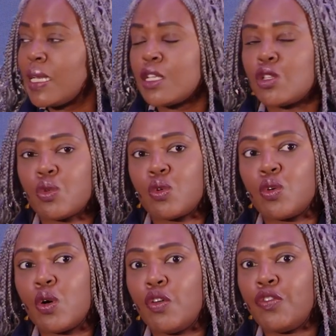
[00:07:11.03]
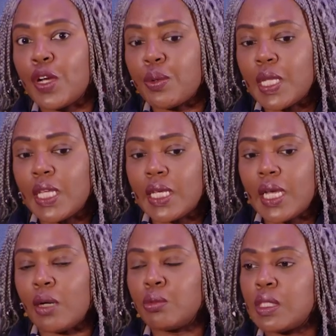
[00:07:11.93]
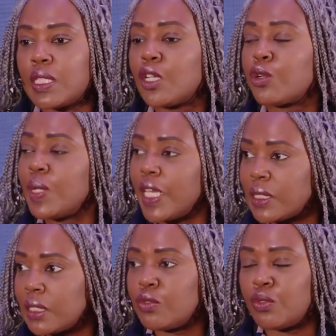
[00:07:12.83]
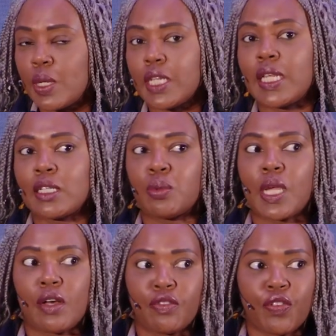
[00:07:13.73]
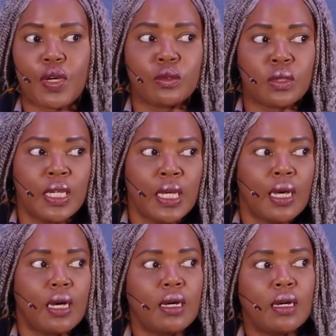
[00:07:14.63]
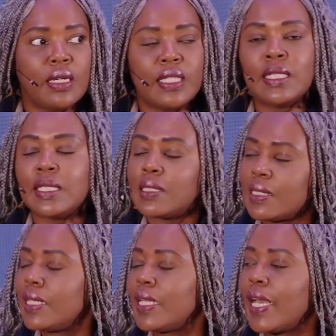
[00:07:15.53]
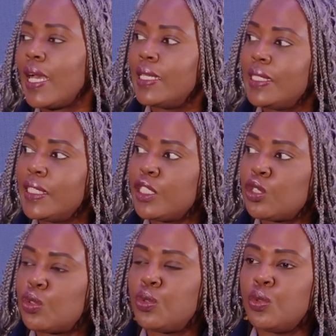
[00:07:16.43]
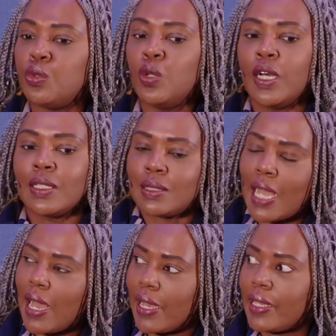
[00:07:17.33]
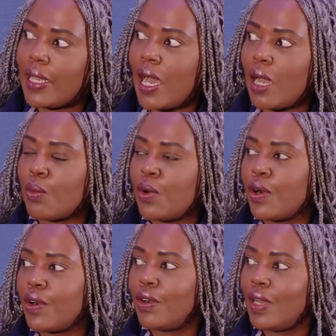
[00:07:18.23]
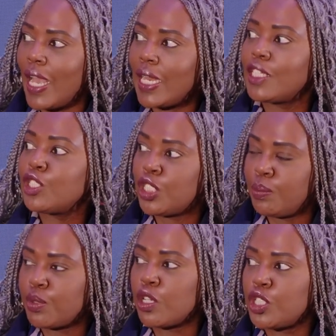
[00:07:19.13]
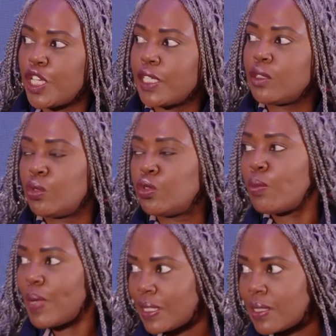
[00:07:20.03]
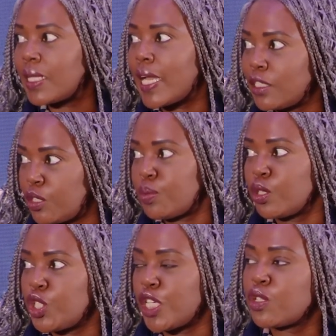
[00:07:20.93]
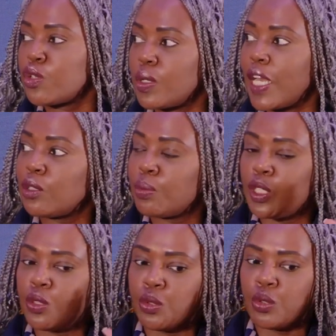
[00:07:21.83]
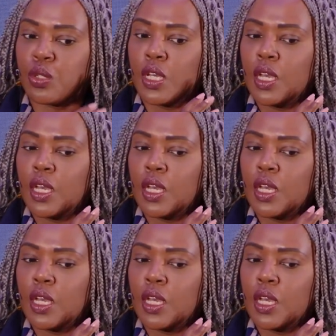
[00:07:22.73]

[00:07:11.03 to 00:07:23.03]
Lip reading: So a very, I would say, creative way that we have found in Senegal is to tie our LNG project to domestic gas projects so that we could,